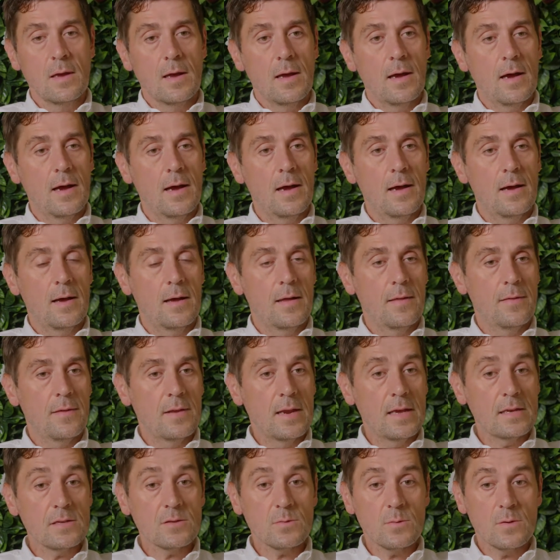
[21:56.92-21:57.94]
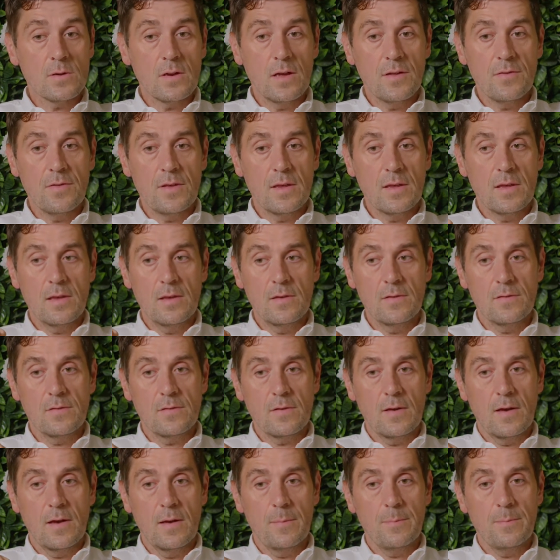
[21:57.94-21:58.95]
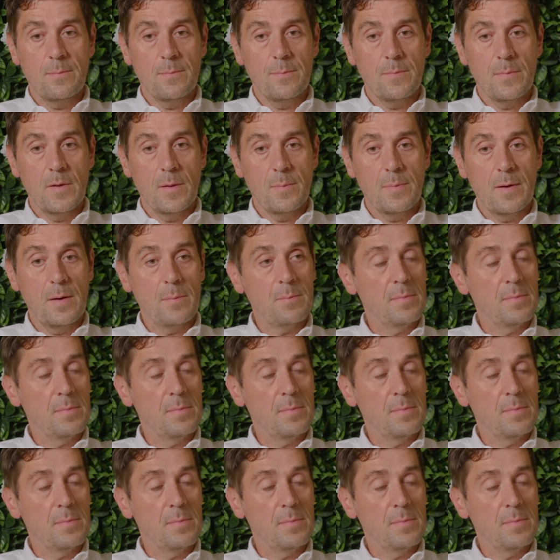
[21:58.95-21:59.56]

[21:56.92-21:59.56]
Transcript: The next one, I think, is about